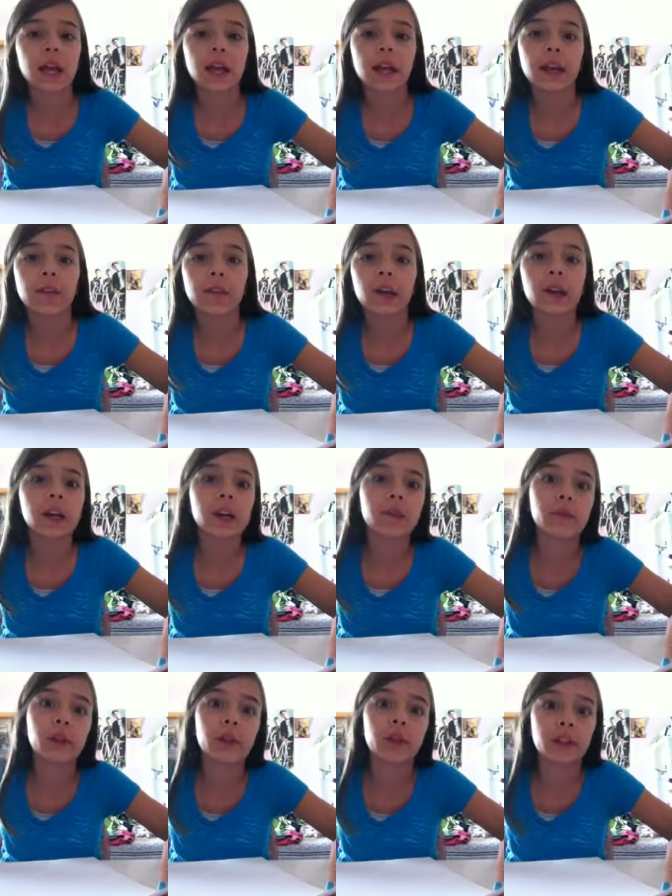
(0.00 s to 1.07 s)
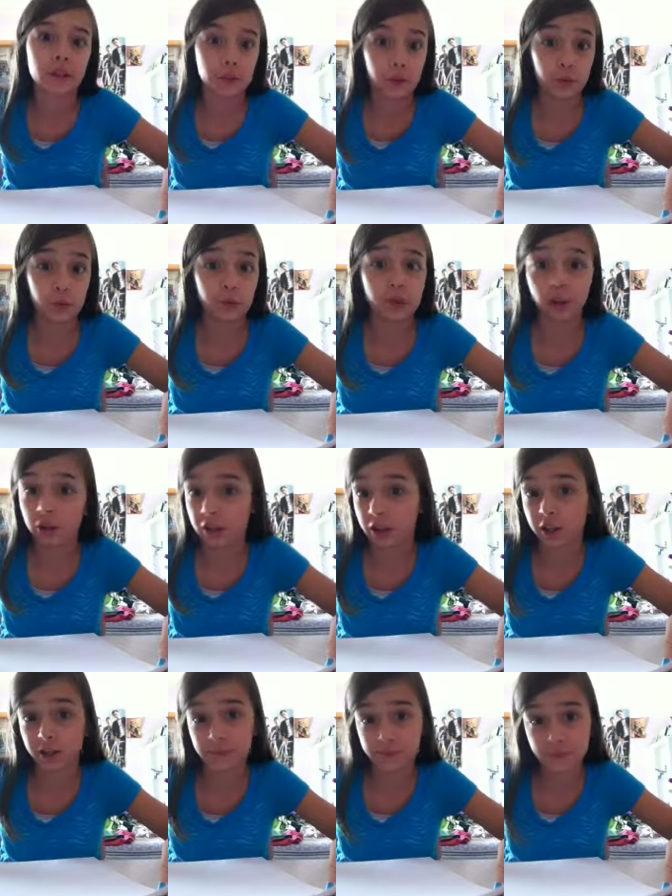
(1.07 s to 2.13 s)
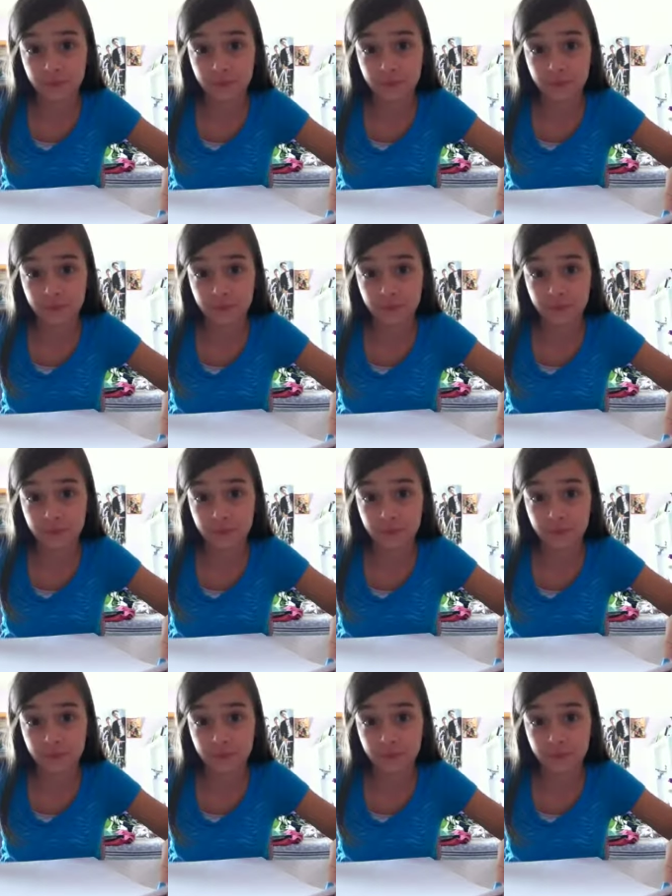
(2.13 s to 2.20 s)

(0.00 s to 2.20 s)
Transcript: a very, very cute duckling.